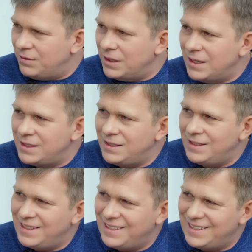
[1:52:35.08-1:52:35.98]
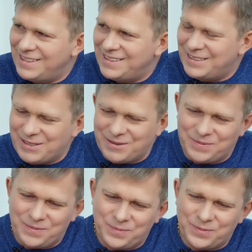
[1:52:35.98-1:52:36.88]
Power.
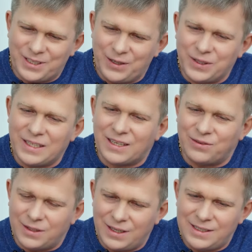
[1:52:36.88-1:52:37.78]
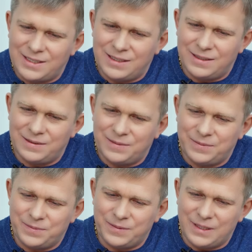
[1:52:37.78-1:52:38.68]
Thus, this power
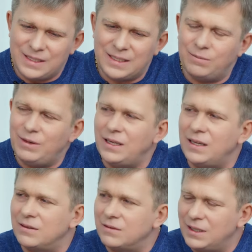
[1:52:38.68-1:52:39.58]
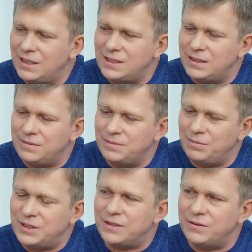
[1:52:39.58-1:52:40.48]
and the pursuit of power
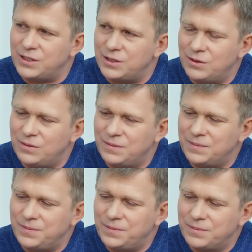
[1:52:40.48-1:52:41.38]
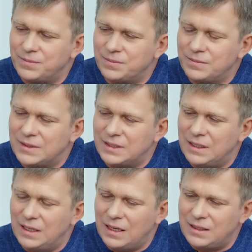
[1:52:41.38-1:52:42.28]
by the dead ones
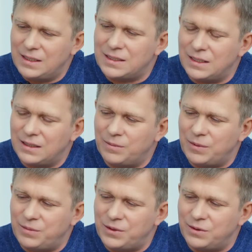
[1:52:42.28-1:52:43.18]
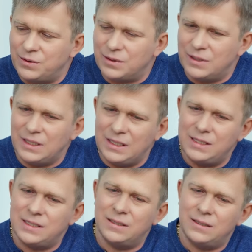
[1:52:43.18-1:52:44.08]
got in the way of the
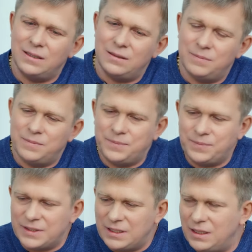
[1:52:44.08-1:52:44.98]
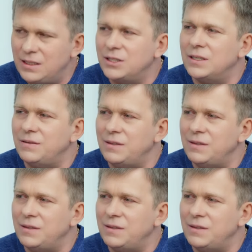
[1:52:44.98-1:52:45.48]
truth and humanity,